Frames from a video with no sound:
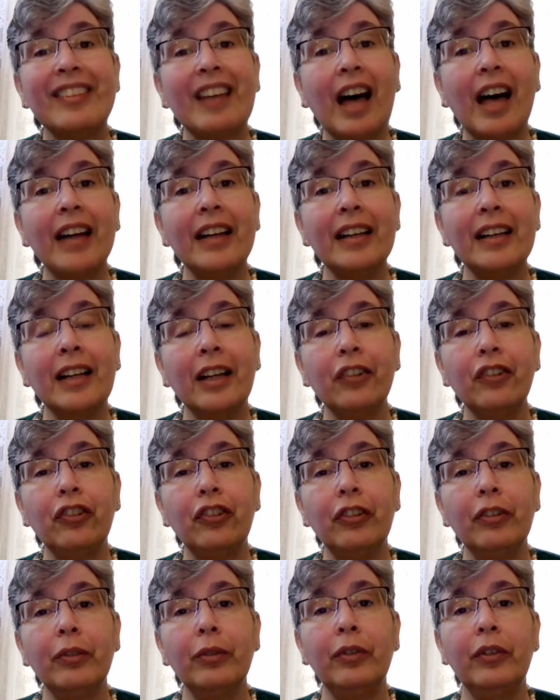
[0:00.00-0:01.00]
I did not
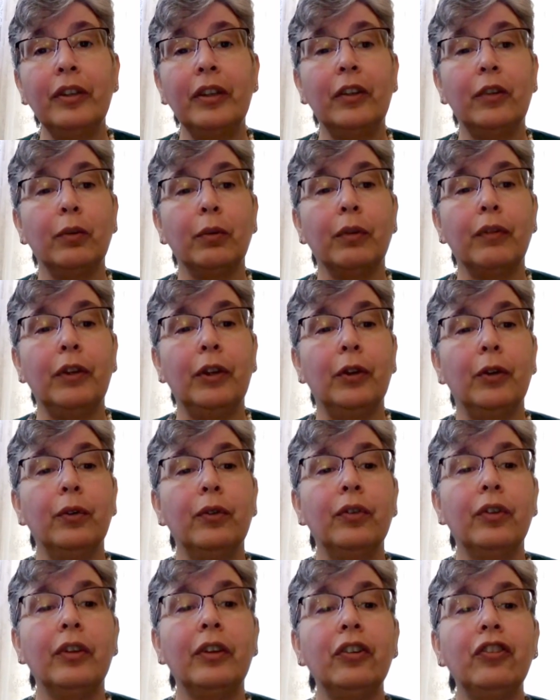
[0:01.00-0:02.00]
choose these
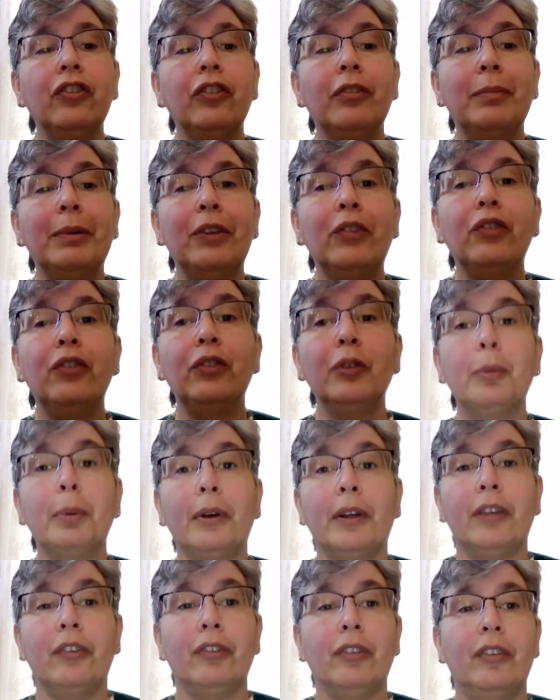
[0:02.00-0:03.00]
reviews, so this should be super
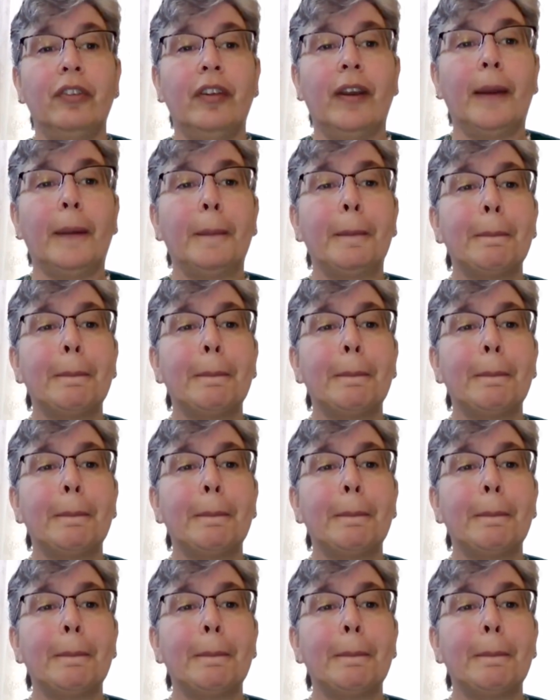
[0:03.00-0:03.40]
interesting.